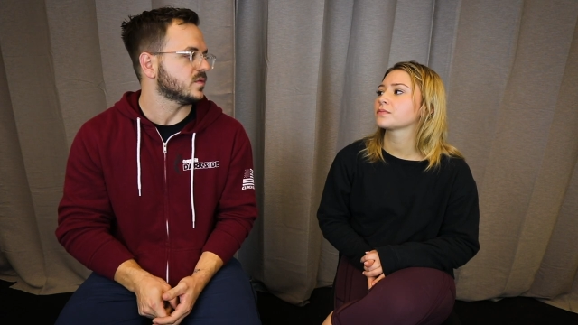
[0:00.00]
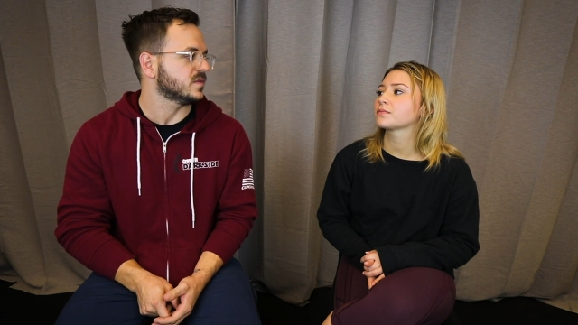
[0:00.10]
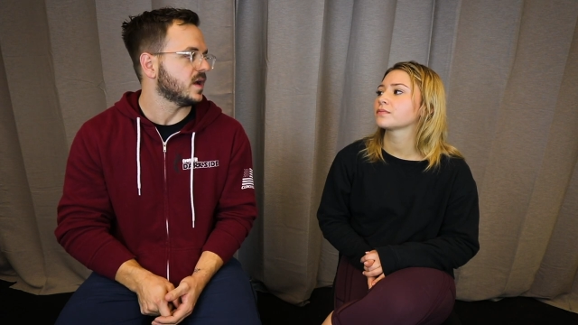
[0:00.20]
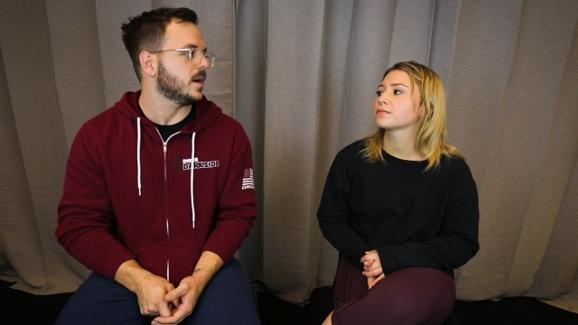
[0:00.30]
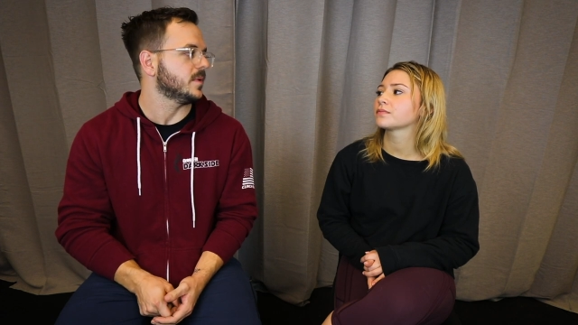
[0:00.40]
Speaker 1: will
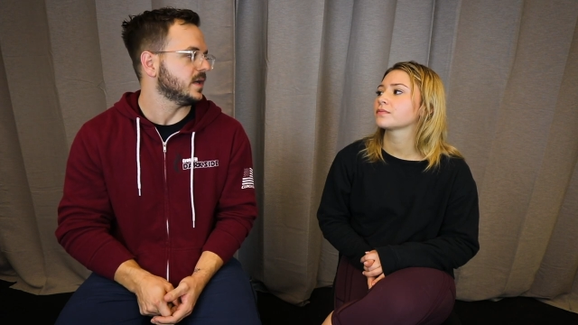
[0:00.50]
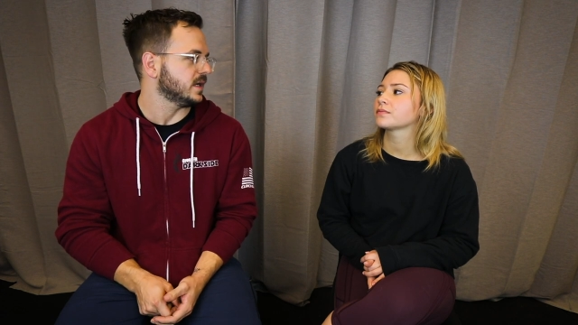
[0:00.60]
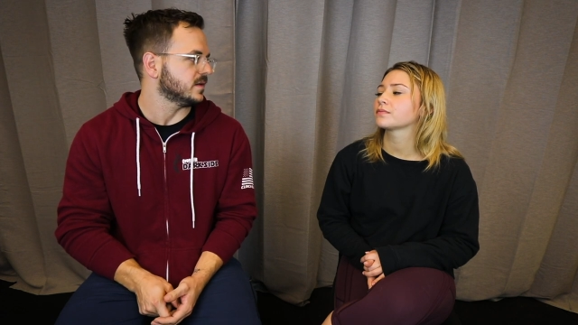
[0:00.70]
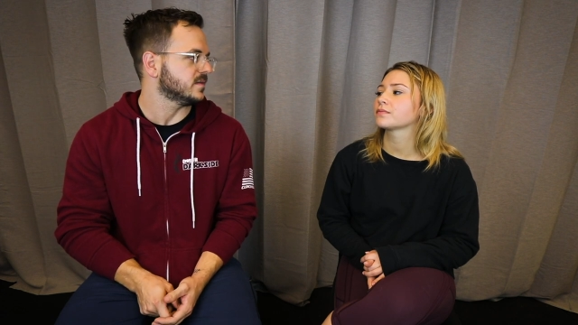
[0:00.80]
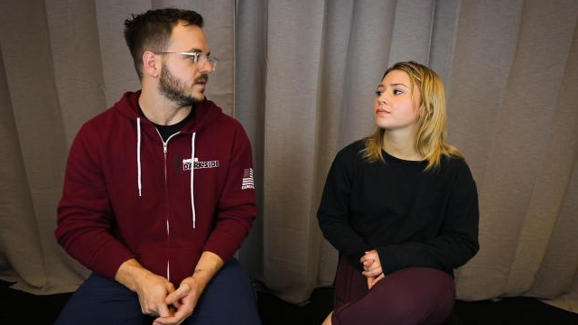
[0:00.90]
stop making
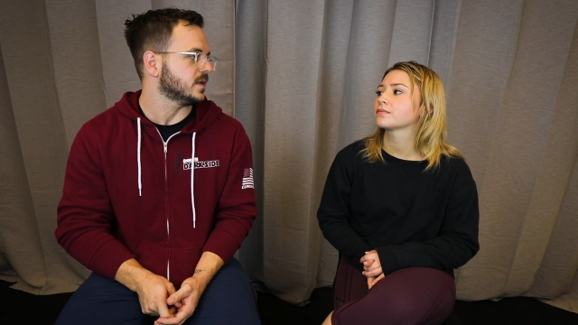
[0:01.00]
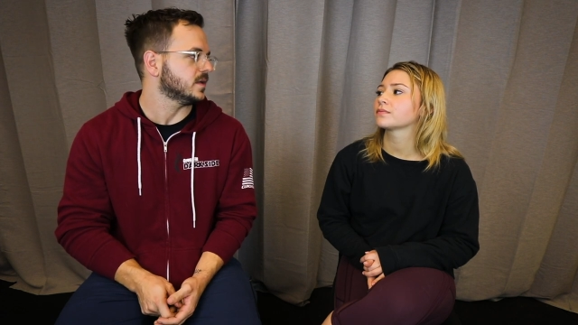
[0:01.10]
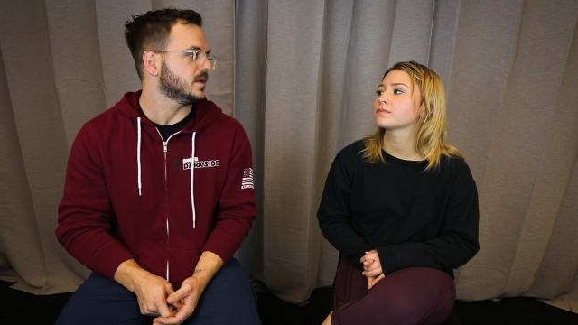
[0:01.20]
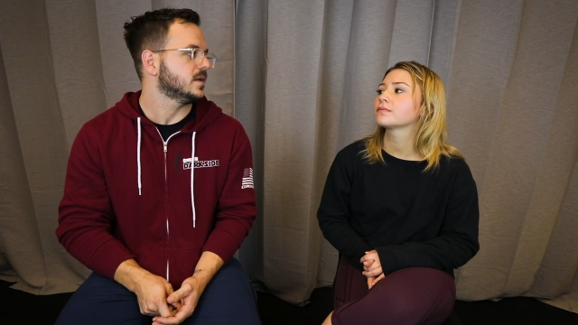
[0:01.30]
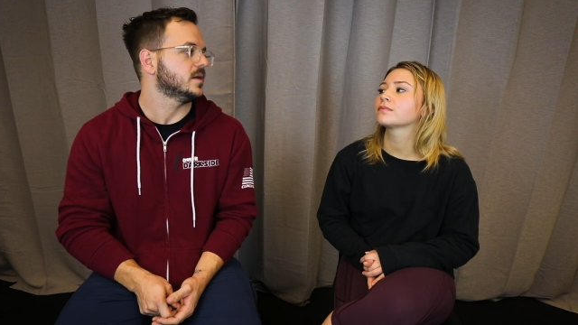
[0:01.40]
insulin,
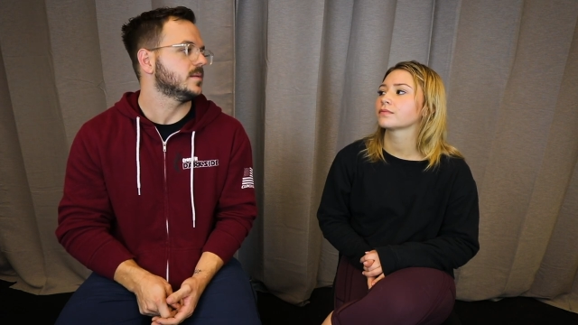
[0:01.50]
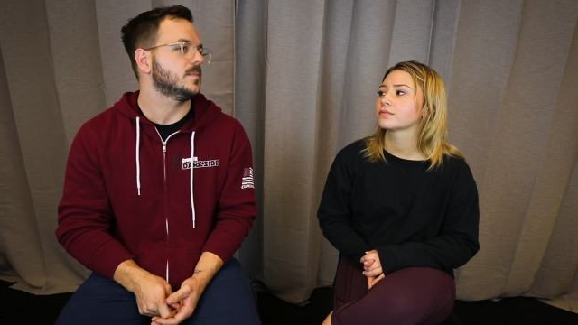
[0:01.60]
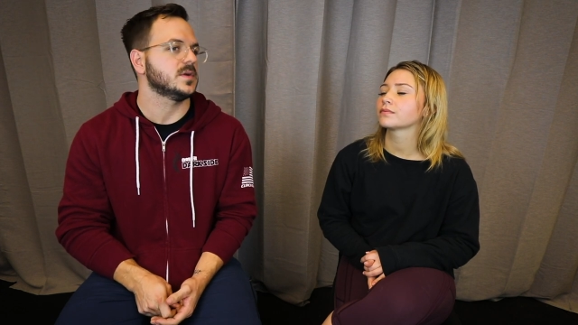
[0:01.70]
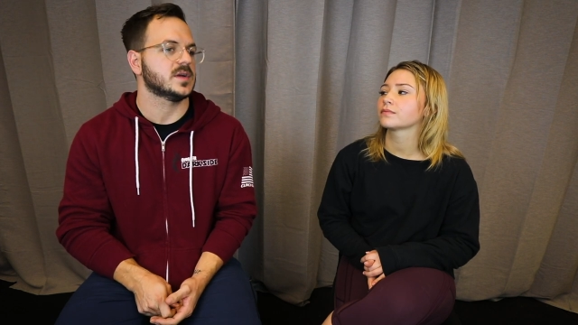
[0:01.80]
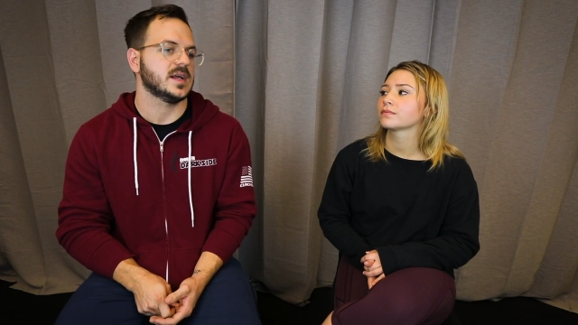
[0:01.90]

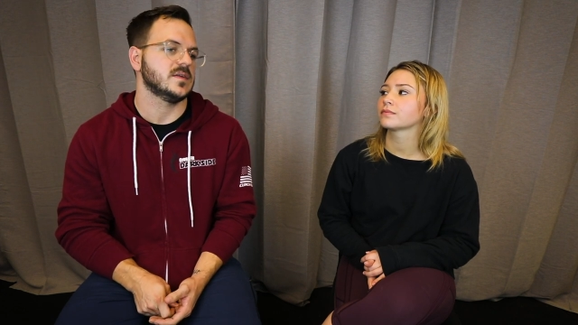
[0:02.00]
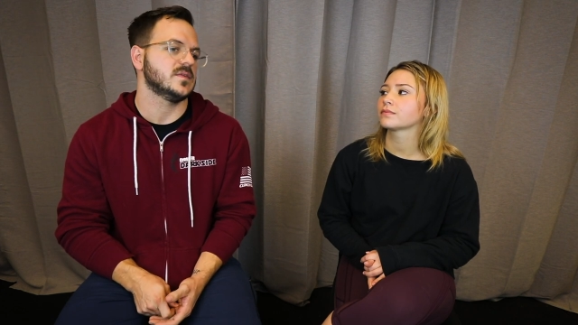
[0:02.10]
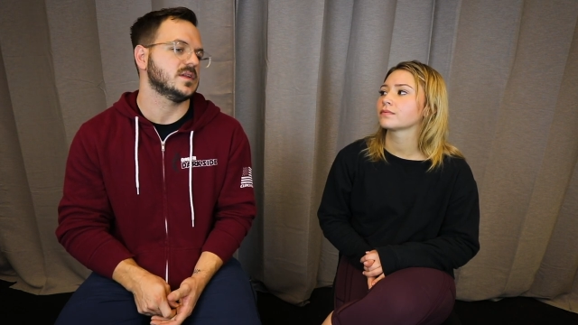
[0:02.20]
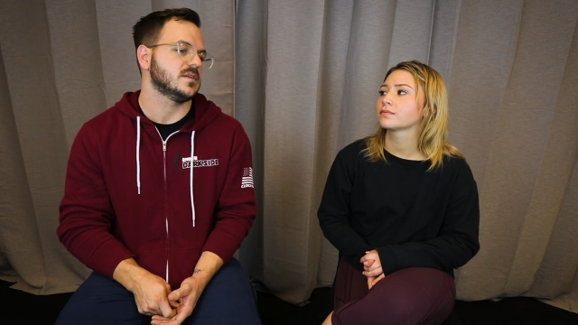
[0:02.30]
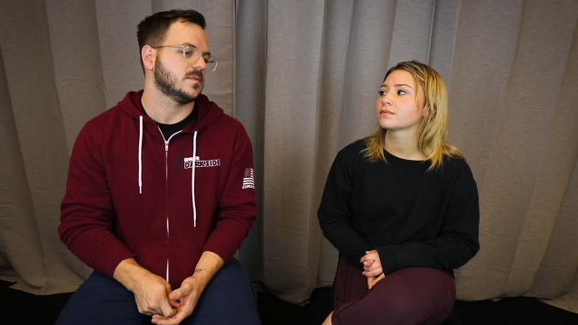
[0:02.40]
but you're kind of
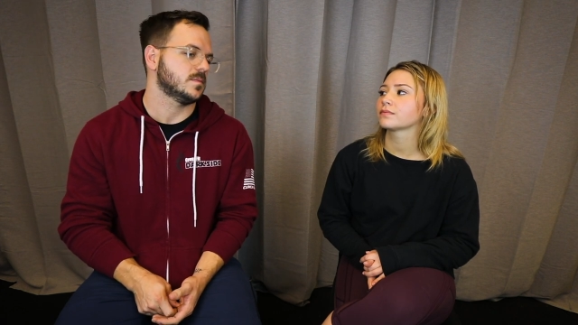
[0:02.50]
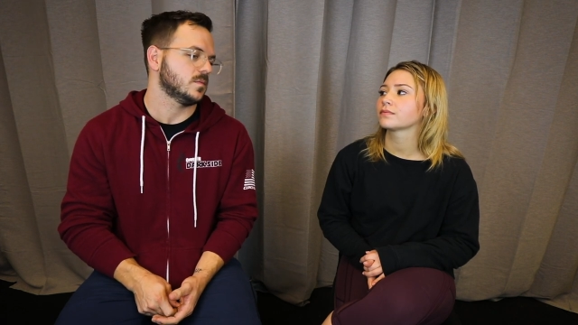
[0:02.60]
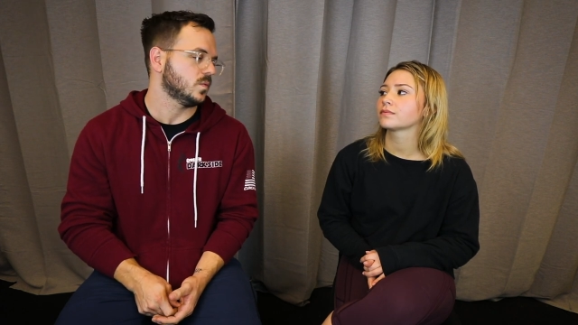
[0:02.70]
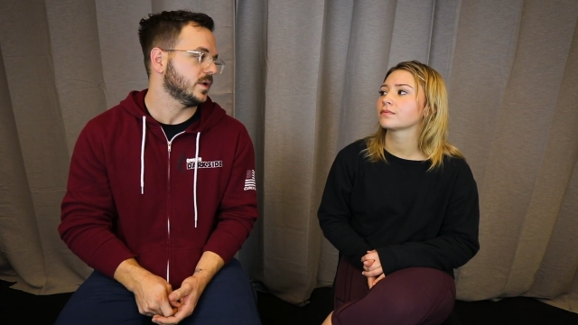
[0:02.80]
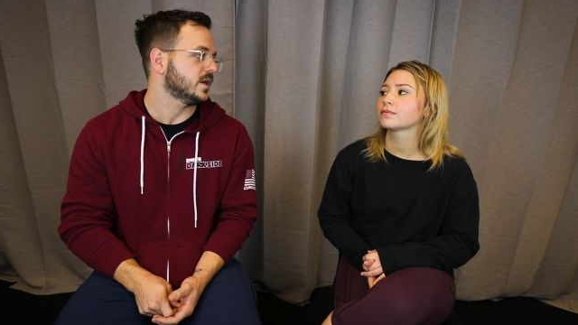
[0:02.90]
in this
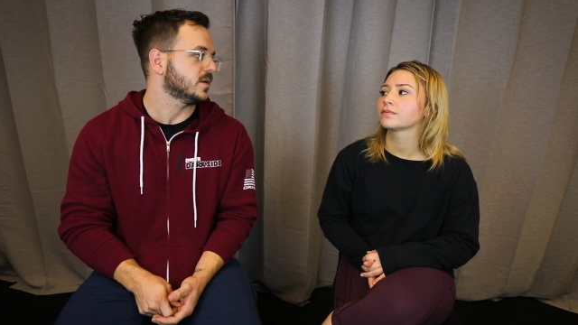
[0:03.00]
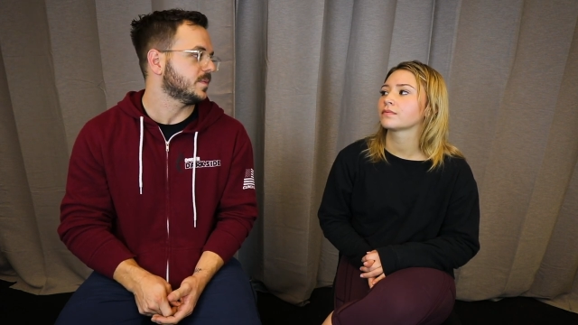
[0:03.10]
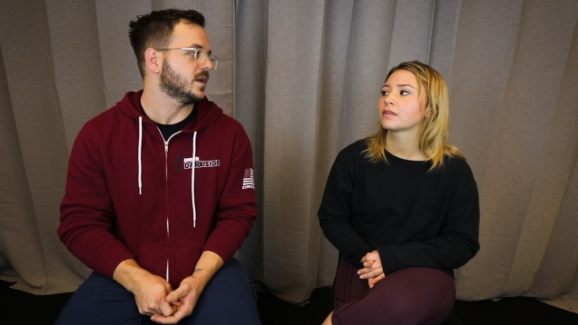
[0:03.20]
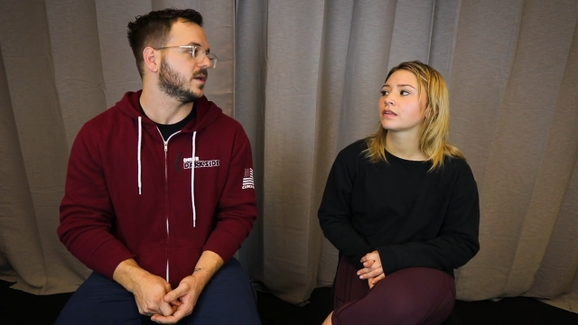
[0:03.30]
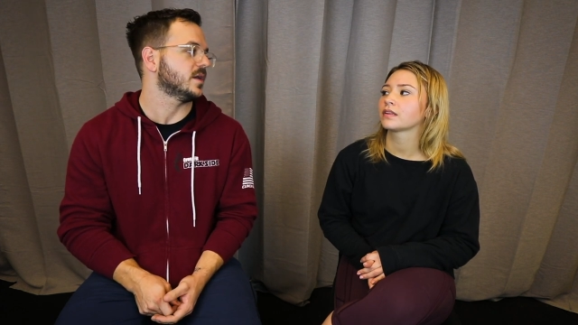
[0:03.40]
weird
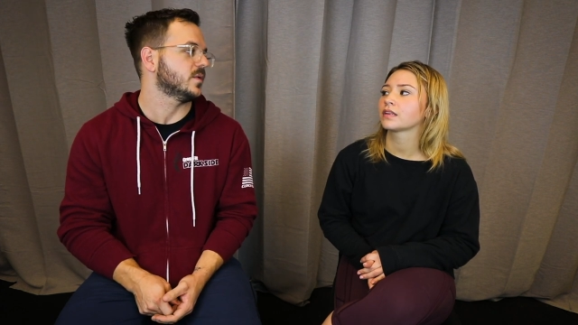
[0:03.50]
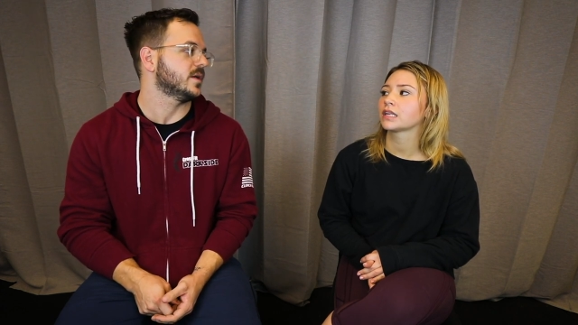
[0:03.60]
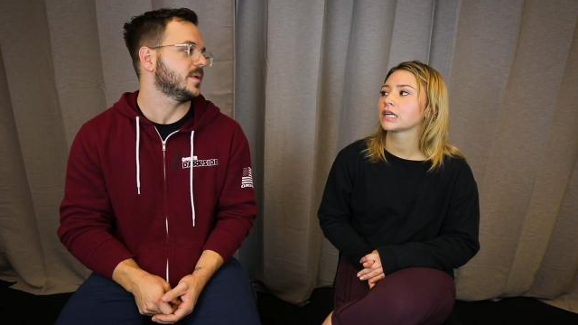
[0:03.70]
period where your